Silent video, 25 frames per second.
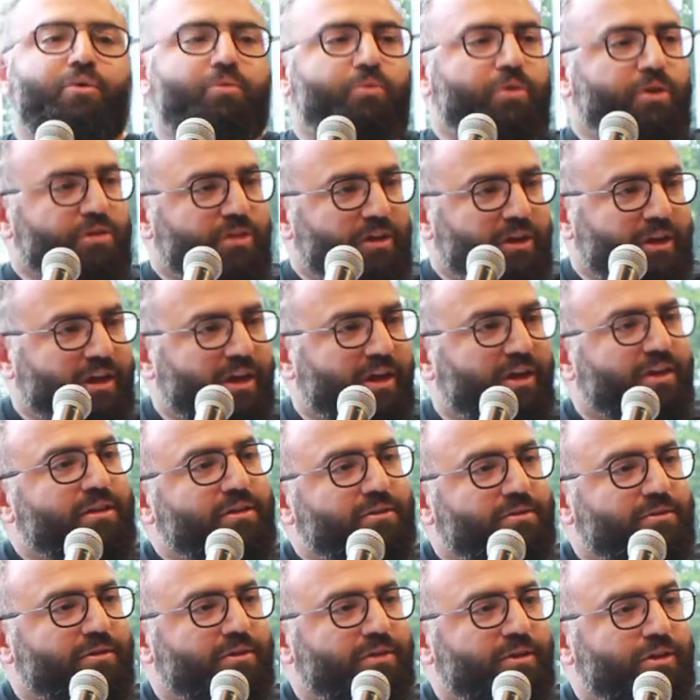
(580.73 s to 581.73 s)
where they
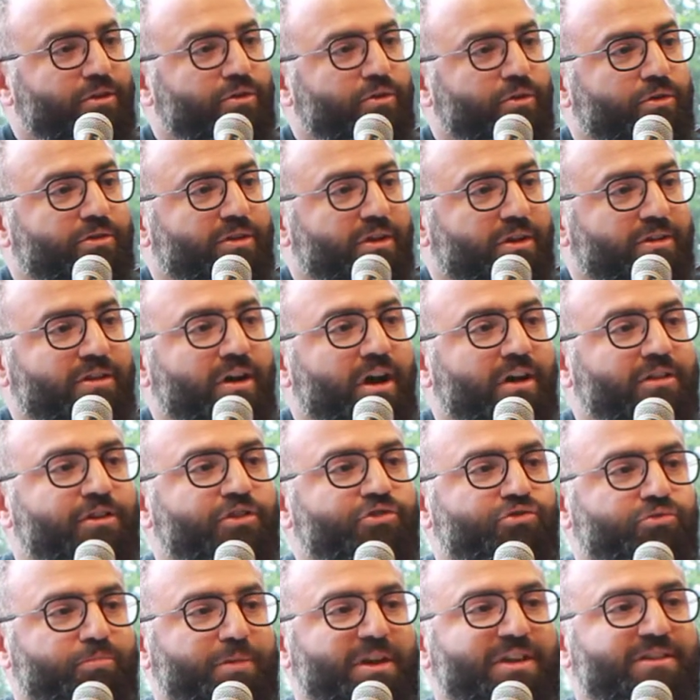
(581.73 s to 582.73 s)
can, you know, the
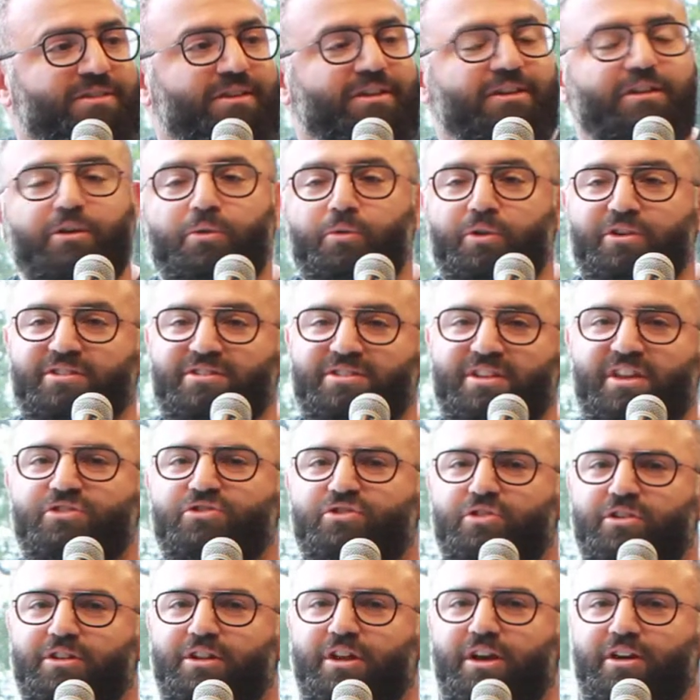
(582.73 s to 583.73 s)
knowledge basically was
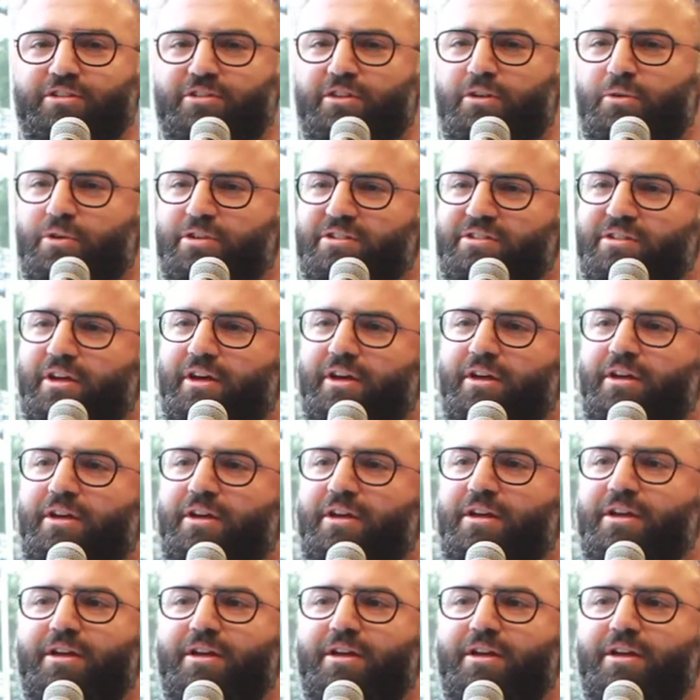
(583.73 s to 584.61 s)
centralized. There was the